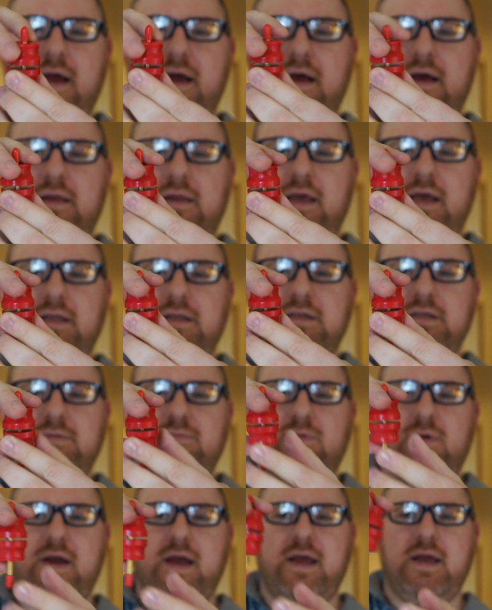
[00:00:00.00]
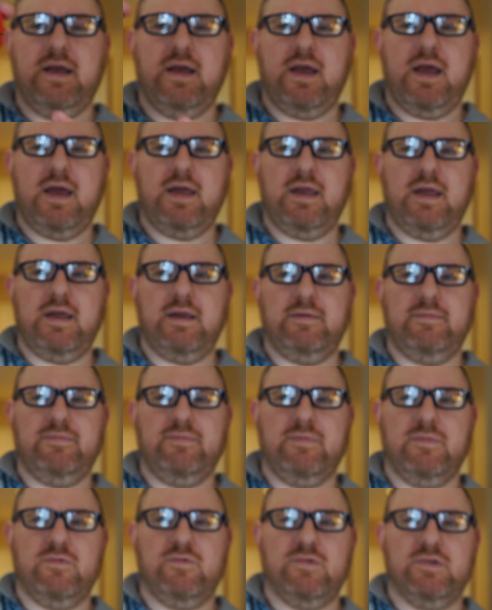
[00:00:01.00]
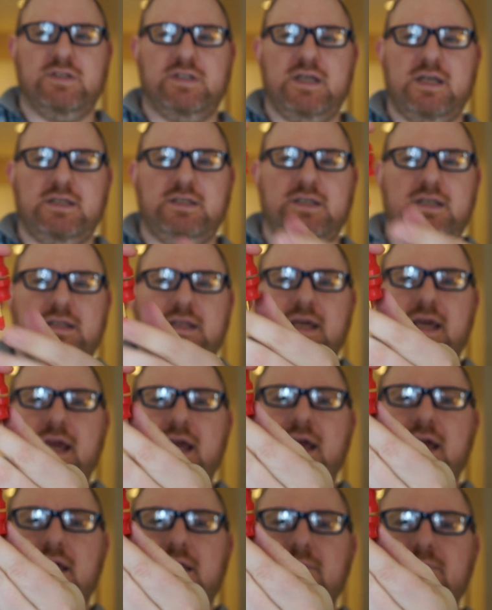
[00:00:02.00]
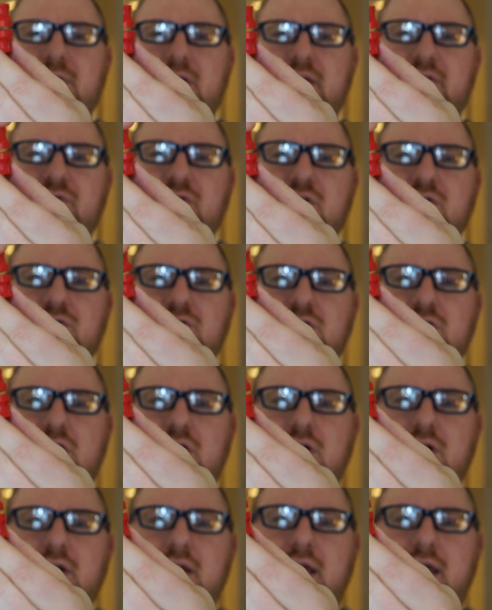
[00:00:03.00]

uh, like the spring and it resists at the end, but if you turn